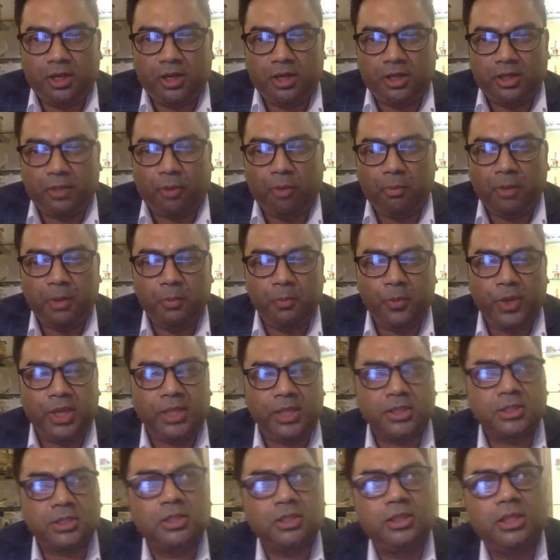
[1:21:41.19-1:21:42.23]
the problem
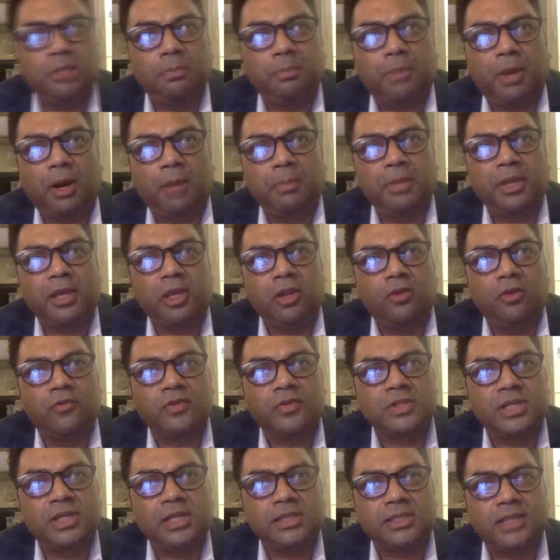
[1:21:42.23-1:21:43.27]
with the public
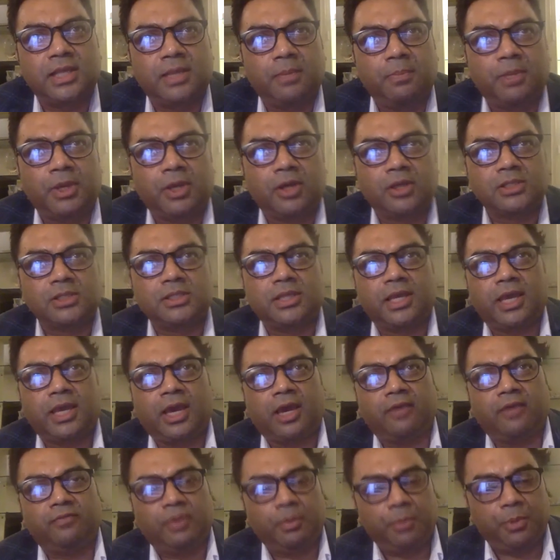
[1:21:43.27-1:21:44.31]
universities is that because they
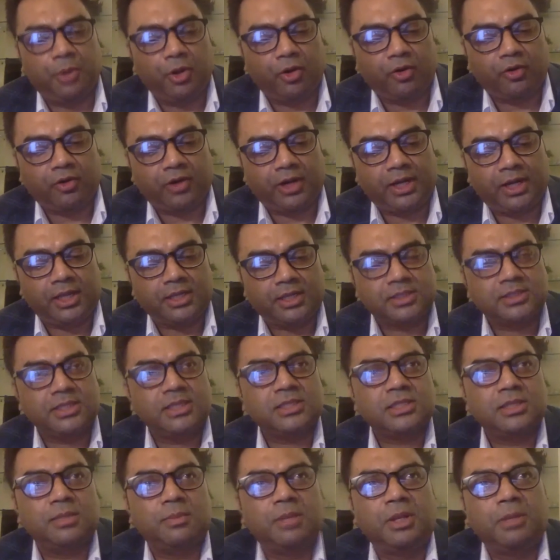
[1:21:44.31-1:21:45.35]
have the bureaucratic
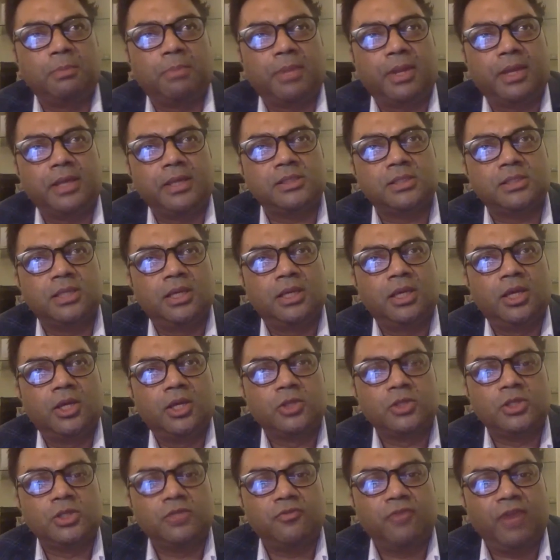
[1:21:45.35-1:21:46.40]
system in place,
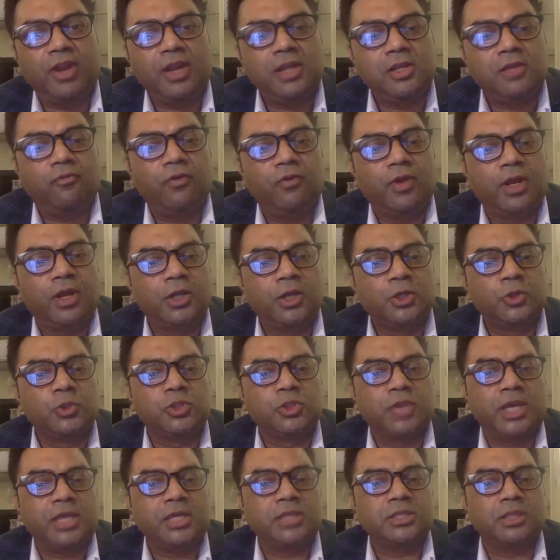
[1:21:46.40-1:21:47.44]
so it's very difficult to
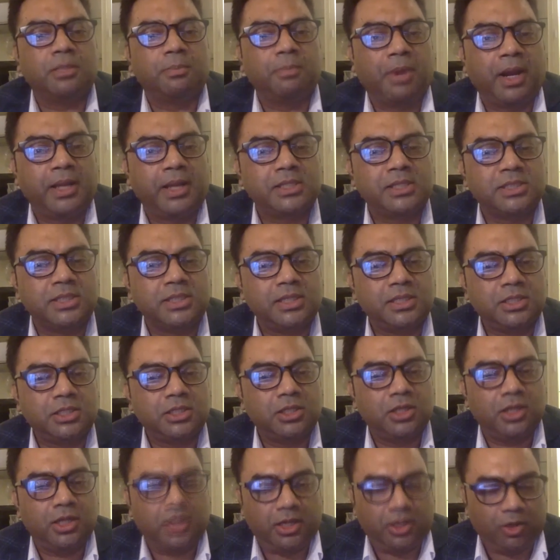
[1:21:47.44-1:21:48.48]
change the mindset,
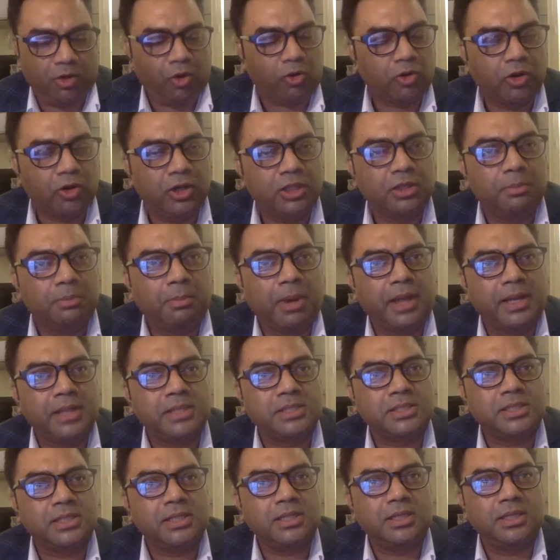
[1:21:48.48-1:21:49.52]
not only the
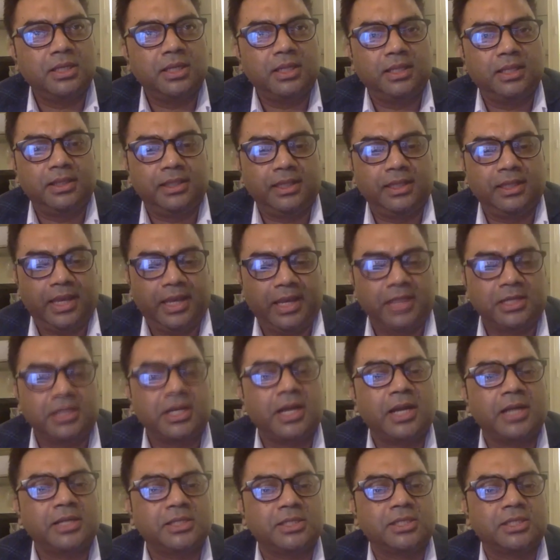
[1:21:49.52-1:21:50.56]
mindset, the
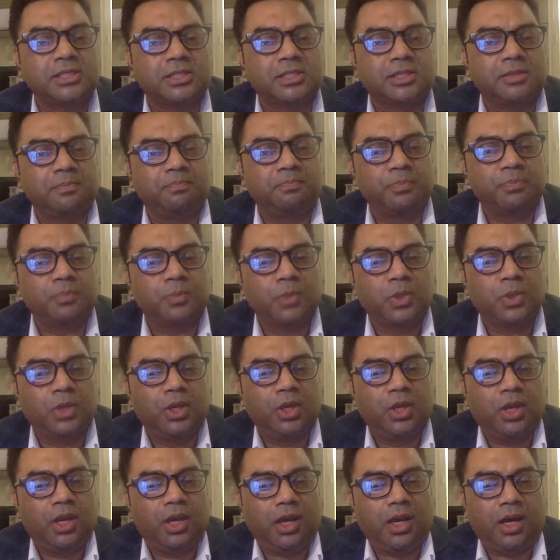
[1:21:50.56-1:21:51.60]
entire system.
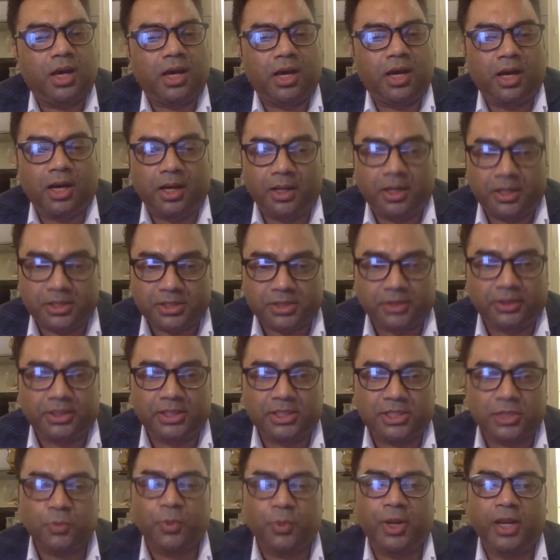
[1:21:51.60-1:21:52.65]
So this
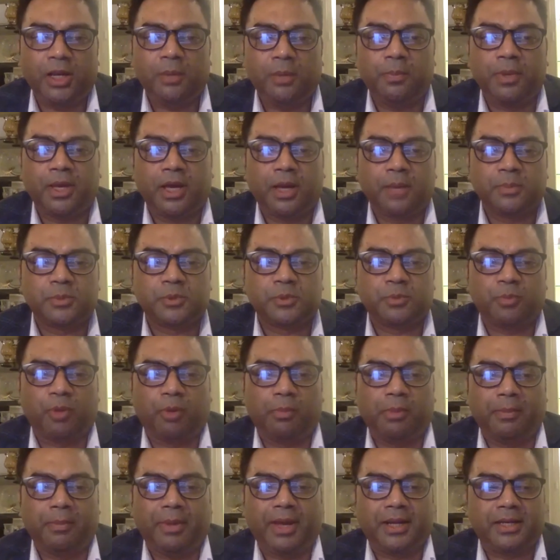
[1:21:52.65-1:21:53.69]
is where it becomes
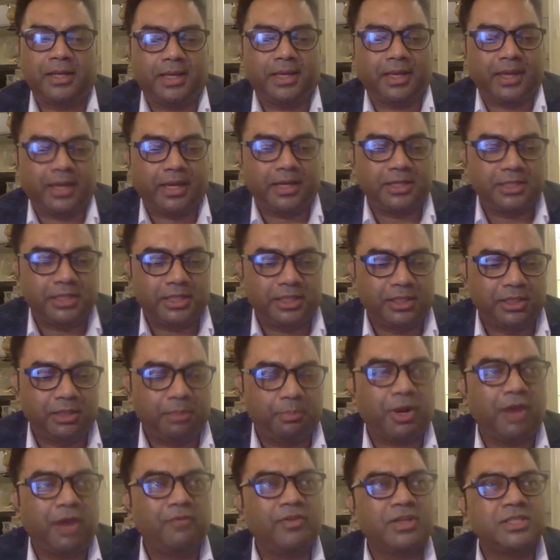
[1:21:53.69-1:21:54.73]
problematic. And in the
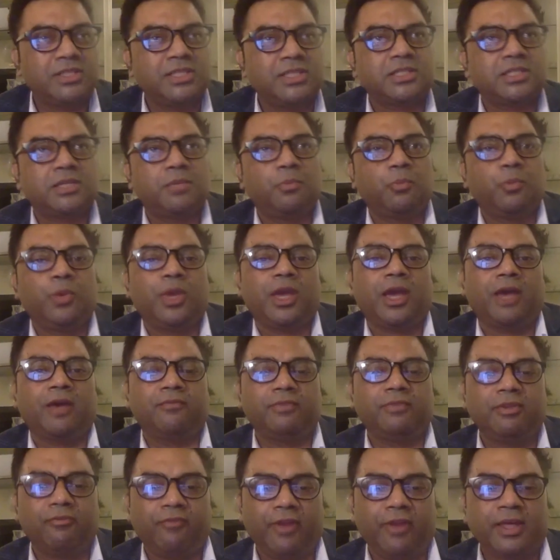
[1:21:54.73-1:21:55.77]
private system, we have
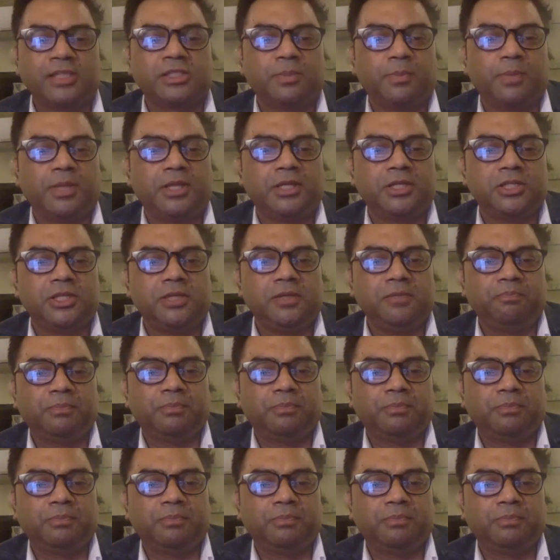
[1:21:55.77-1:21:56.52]
the flexibility.